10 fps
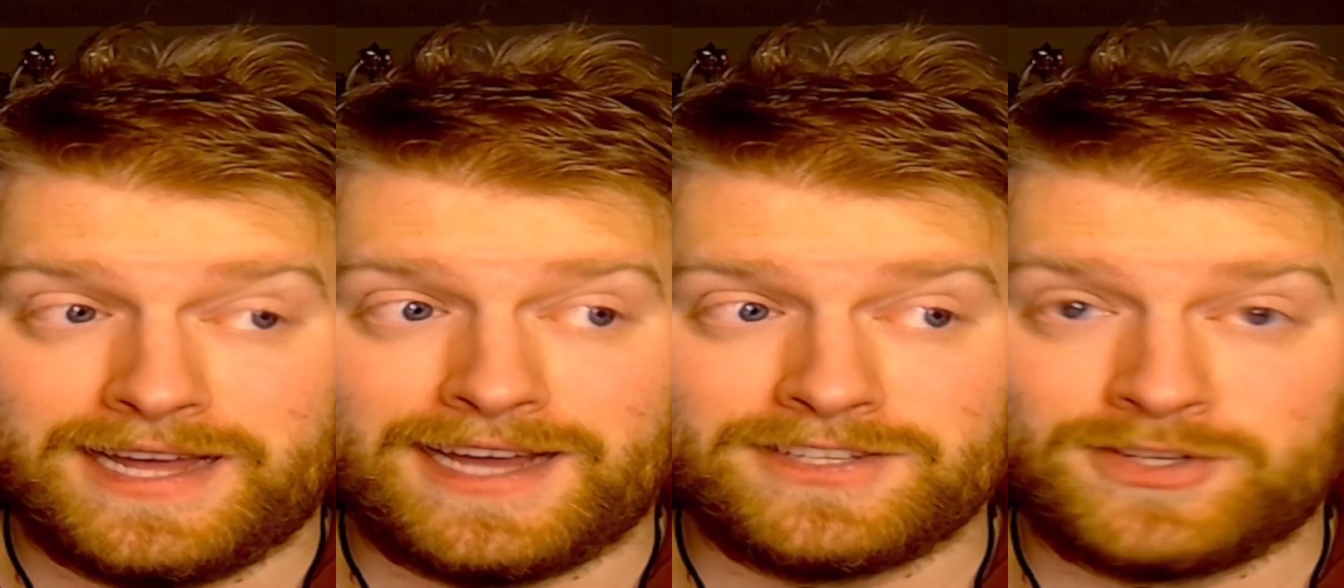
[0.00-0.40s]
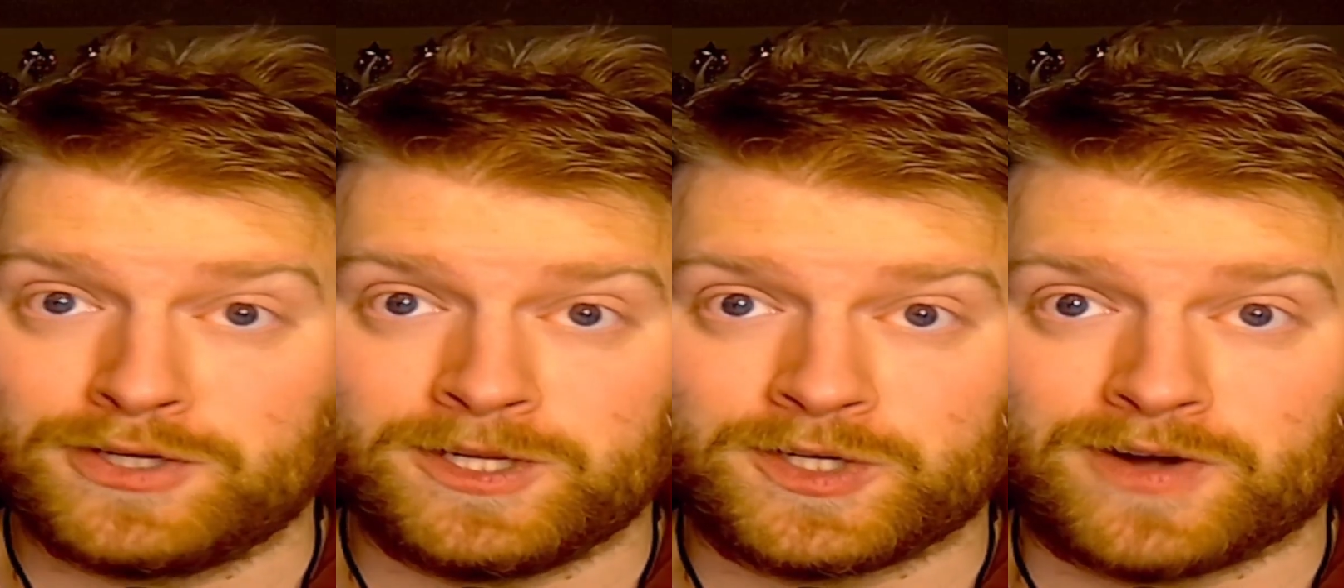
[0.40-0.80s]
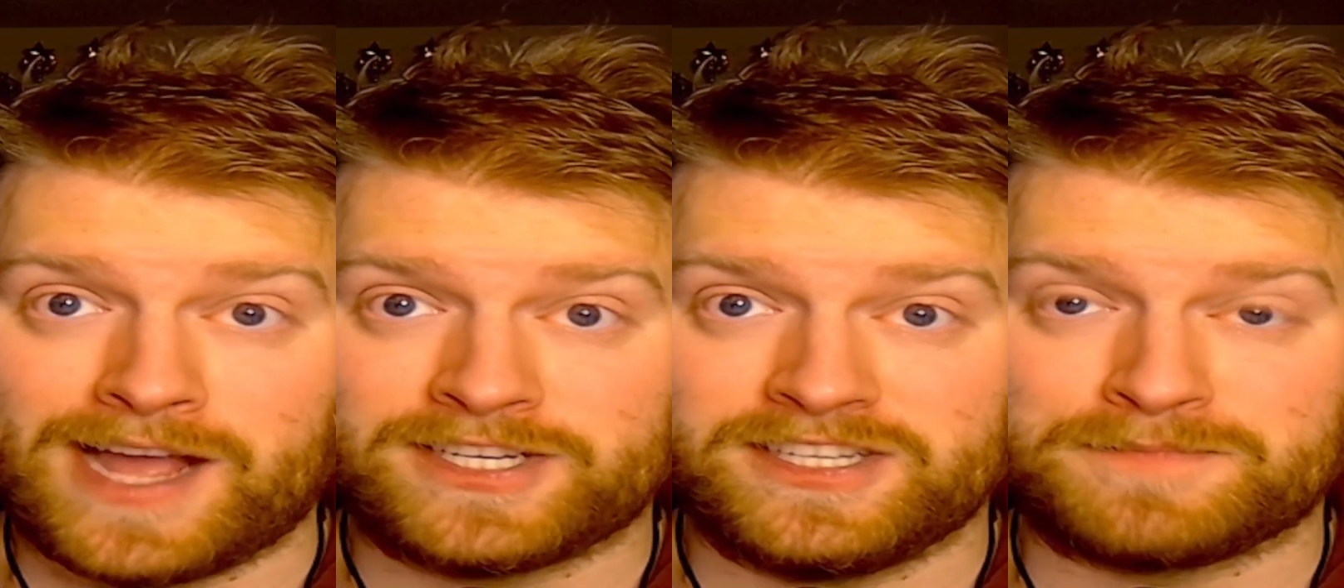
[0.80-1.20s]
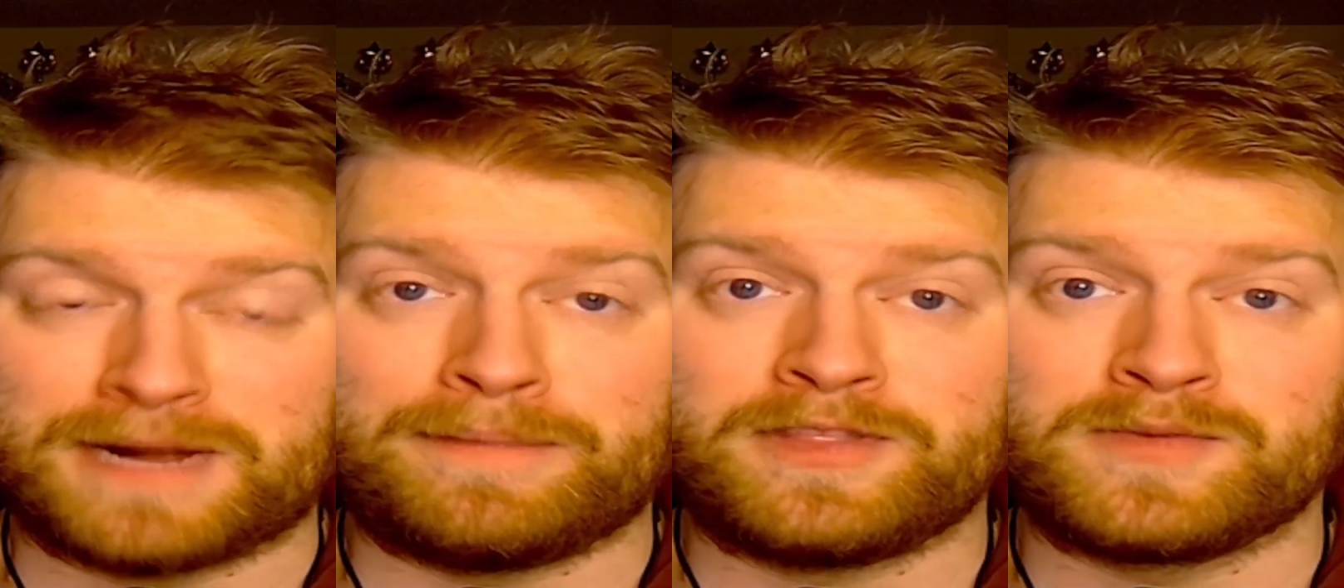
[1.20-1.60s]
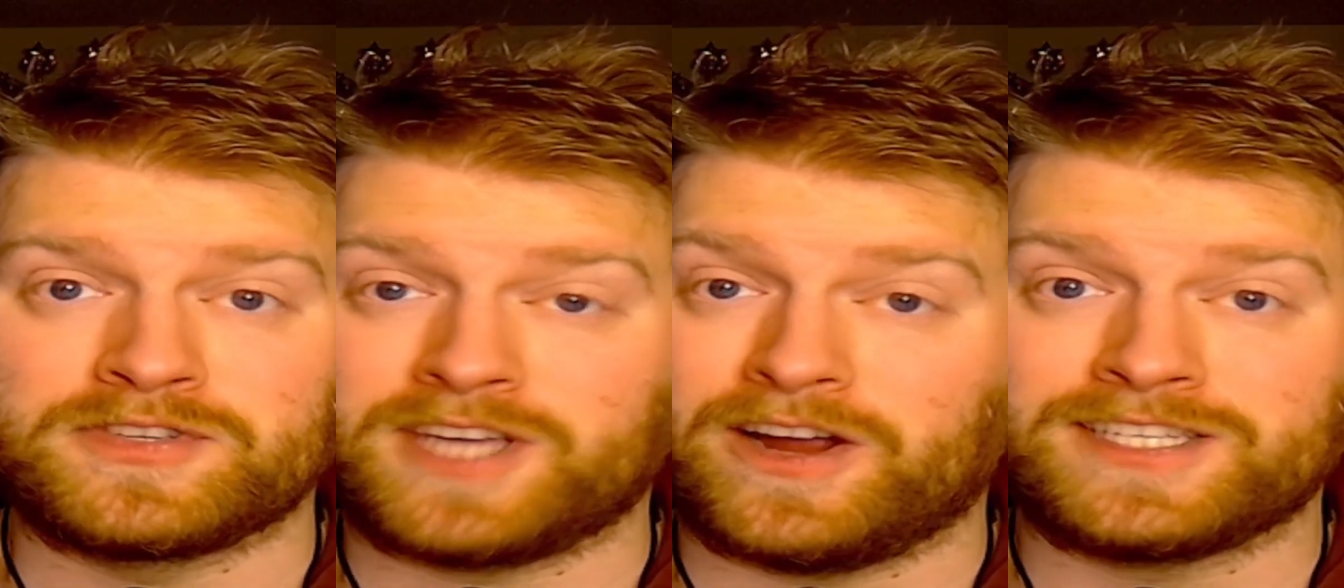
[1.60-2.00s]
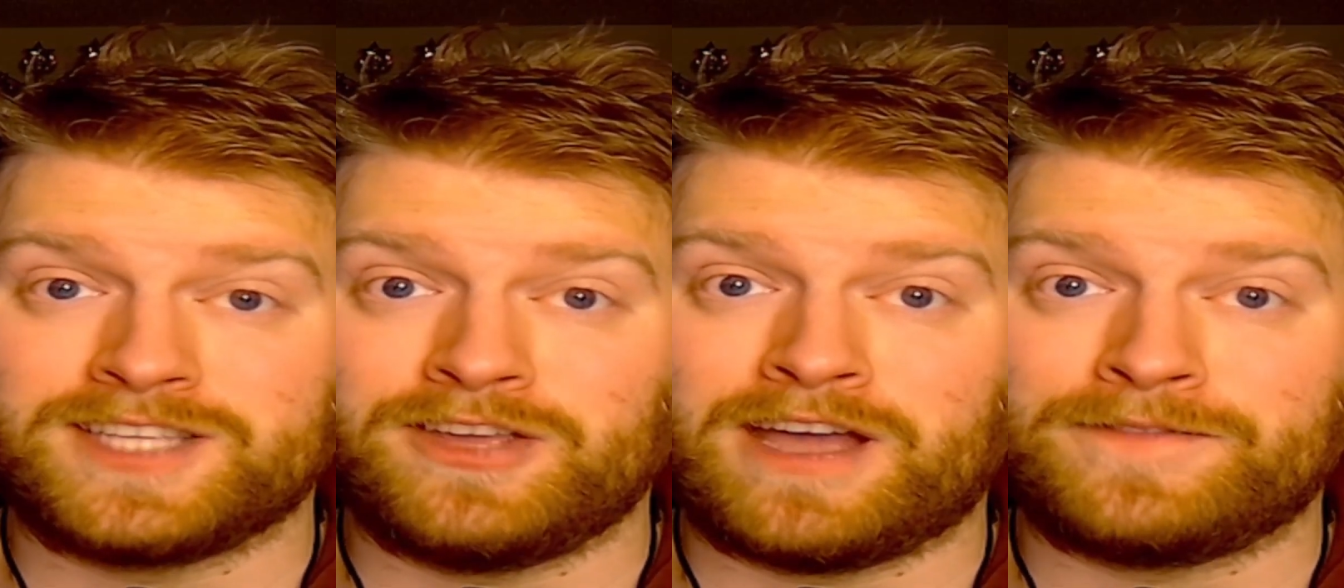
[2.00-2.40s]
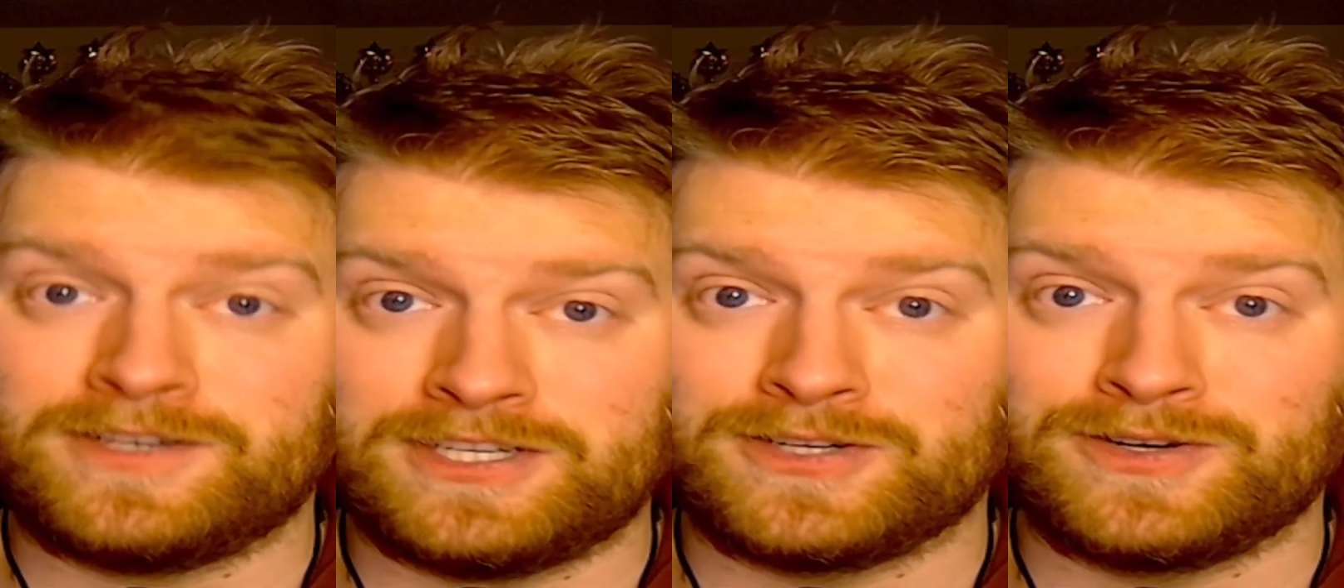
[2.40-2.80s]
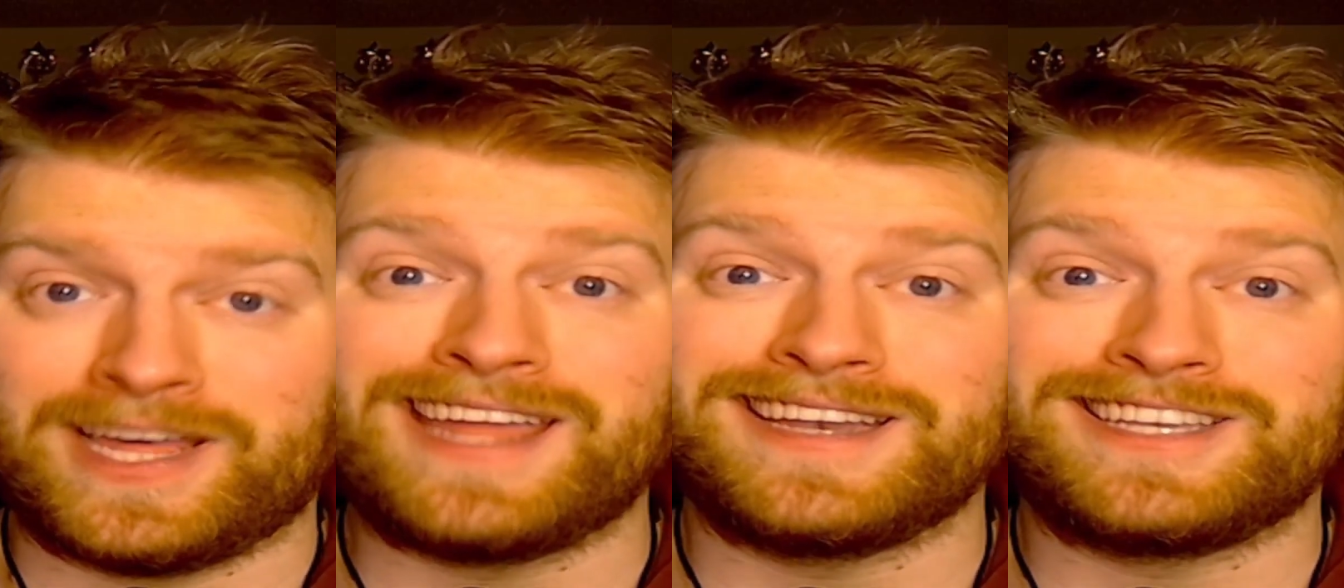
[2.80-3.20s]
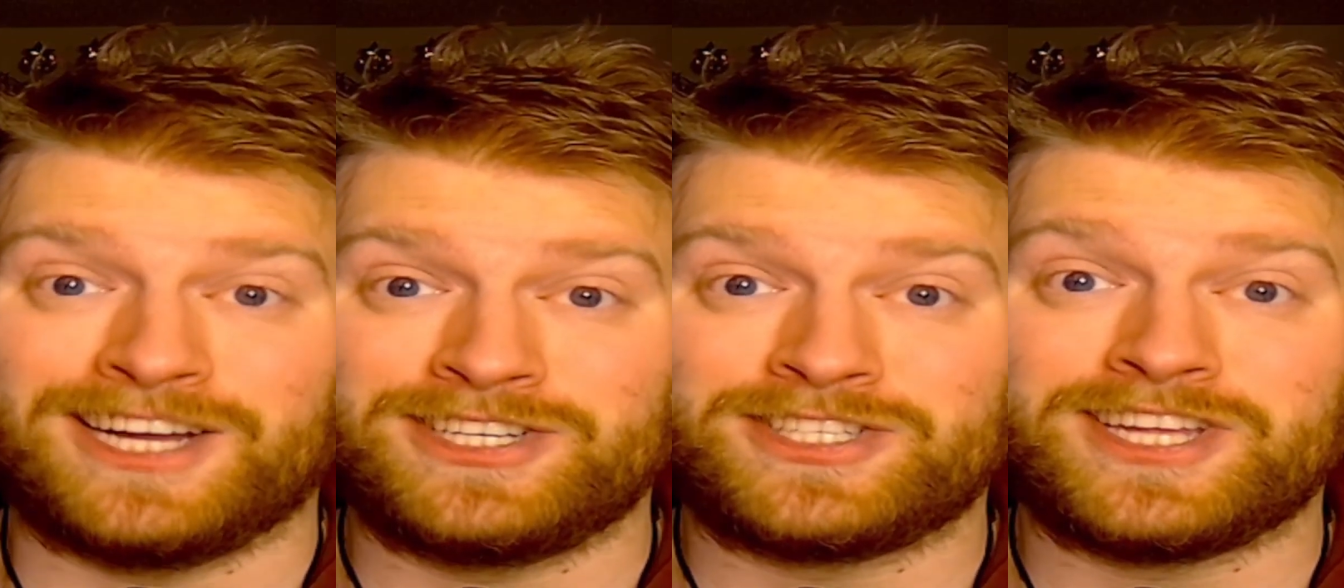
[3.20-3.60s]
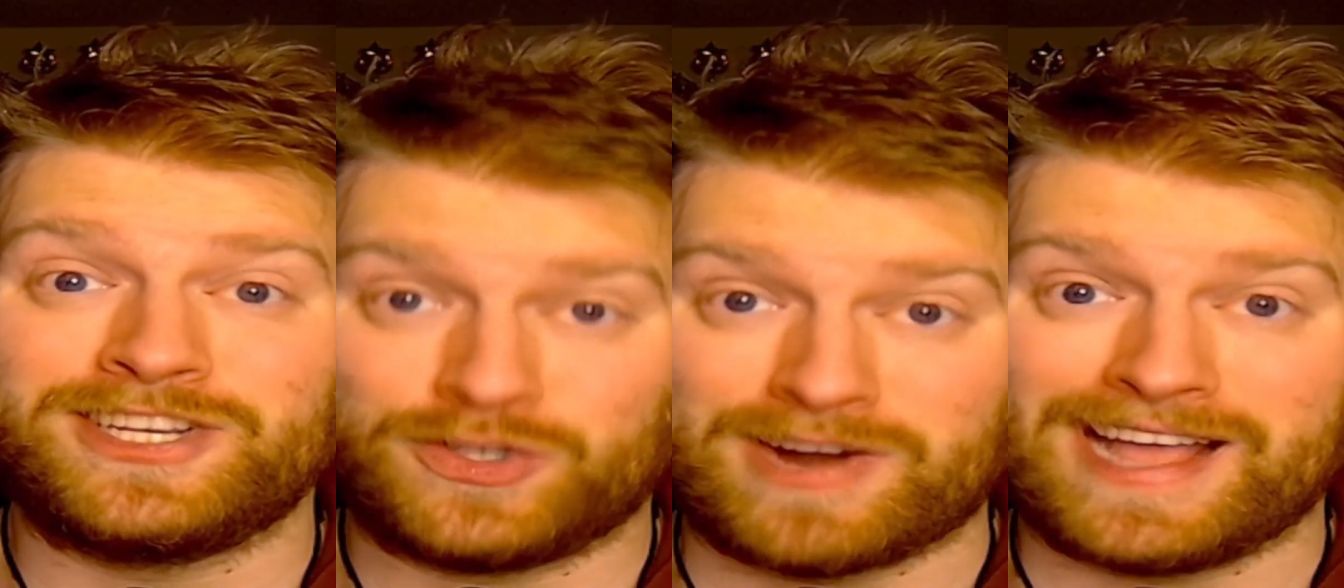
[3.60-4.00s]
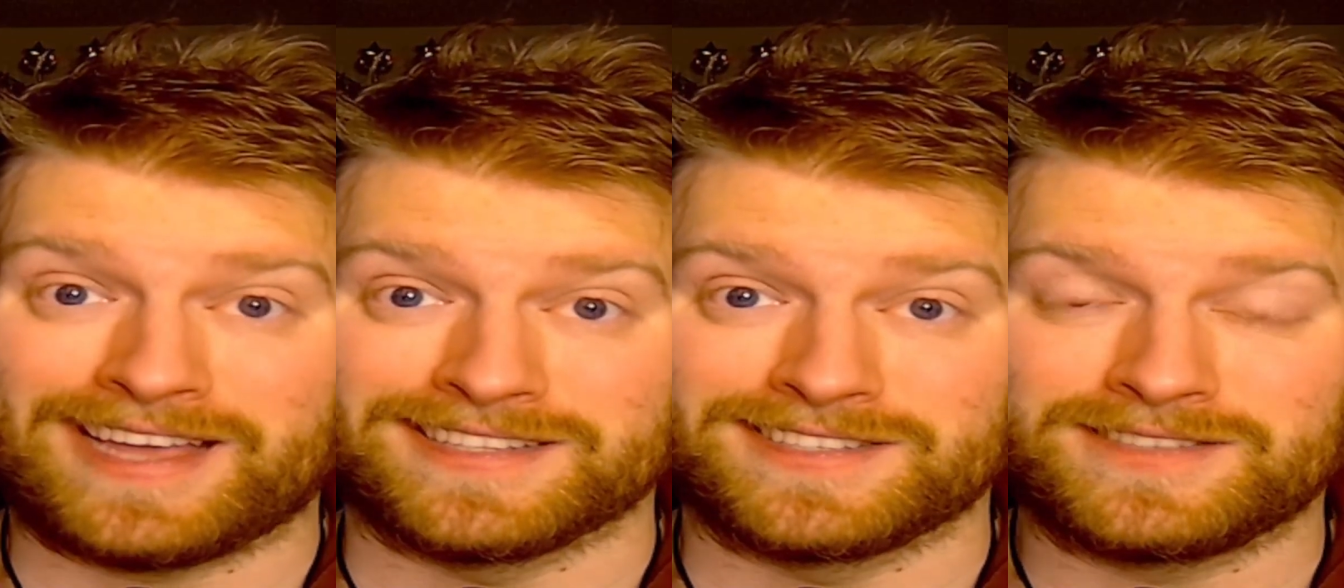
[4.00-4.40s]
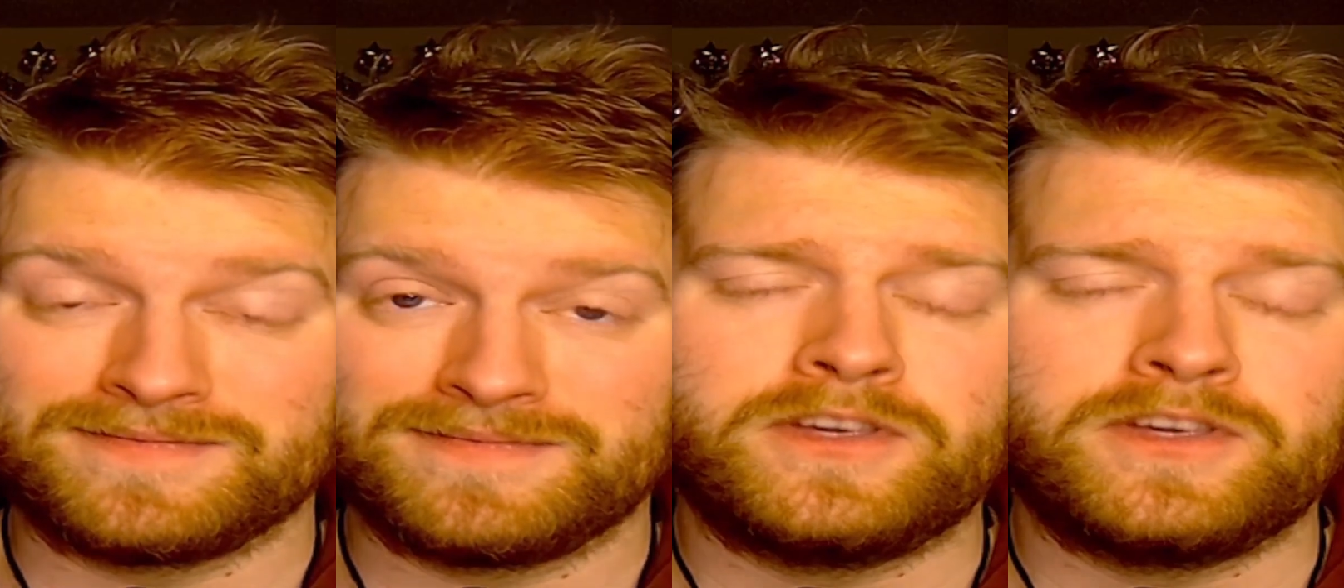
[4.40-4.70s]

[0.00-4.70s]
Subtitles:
And social interaction is probably the most scariest thing you have to do in Dungeons & Dragons.